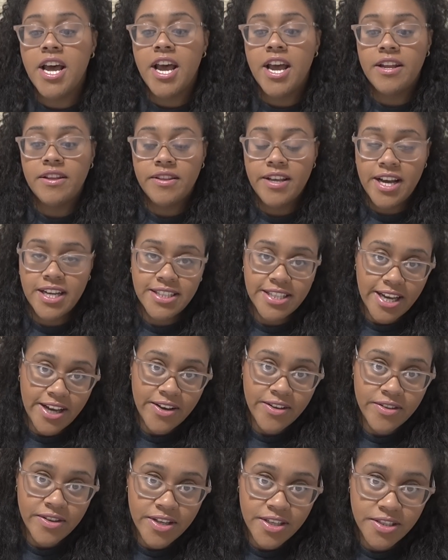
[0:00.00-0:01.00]
And that's
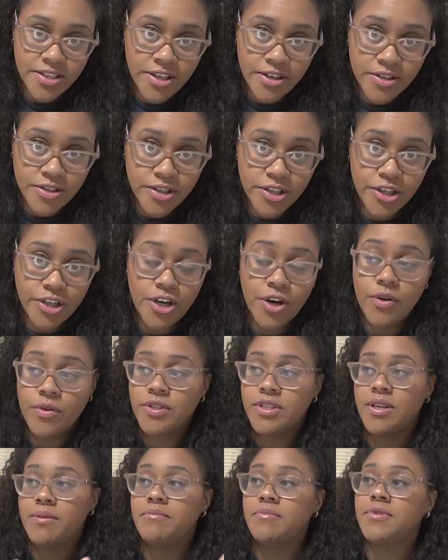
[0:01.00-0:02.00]
how this year is going to go.
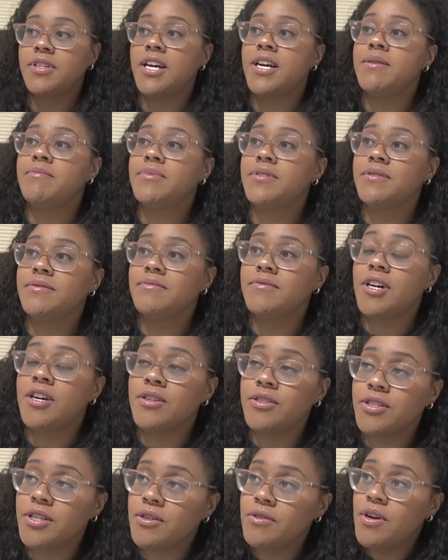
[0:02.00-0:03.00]
Sometimes
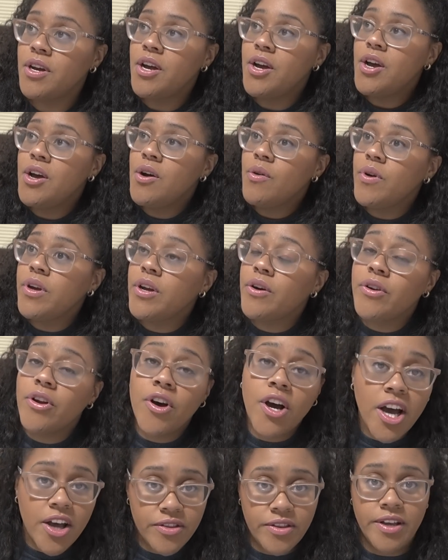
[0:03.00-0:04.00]
also we don't
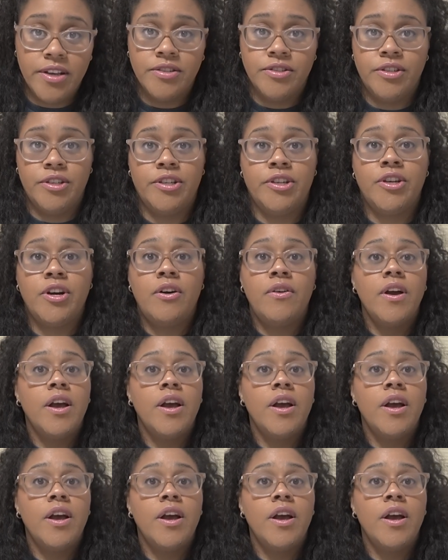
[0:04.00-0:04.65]
know how things are going to go.